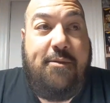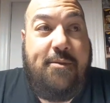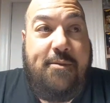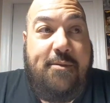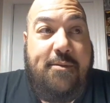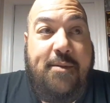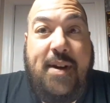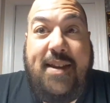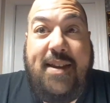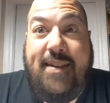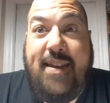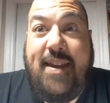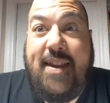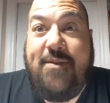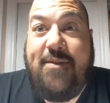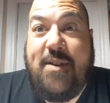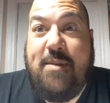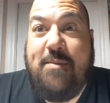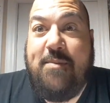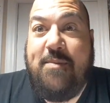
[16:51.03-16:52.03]
really
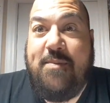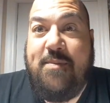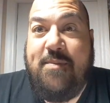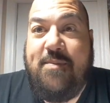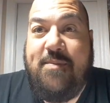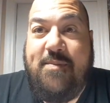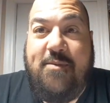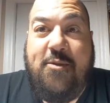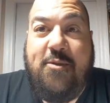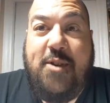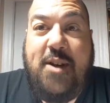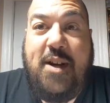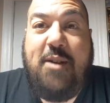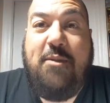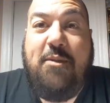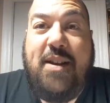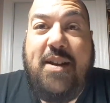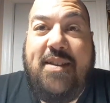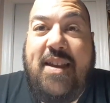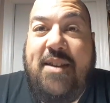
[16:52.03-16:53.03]
safe. I'm
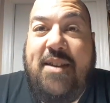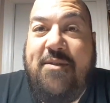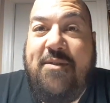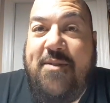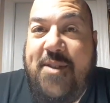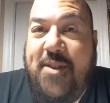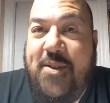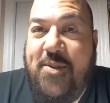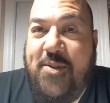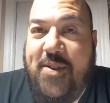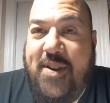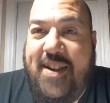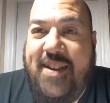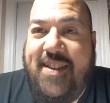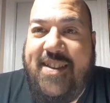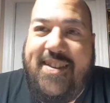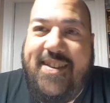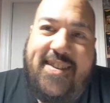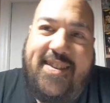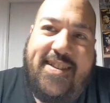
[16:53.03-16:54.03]
really safe. So
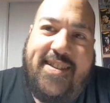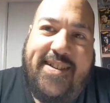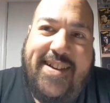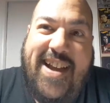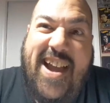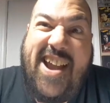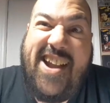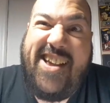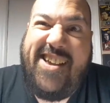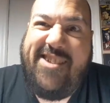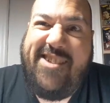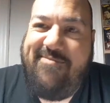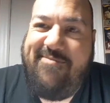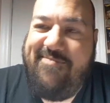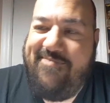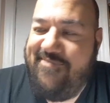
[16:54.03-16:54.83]
it's kind of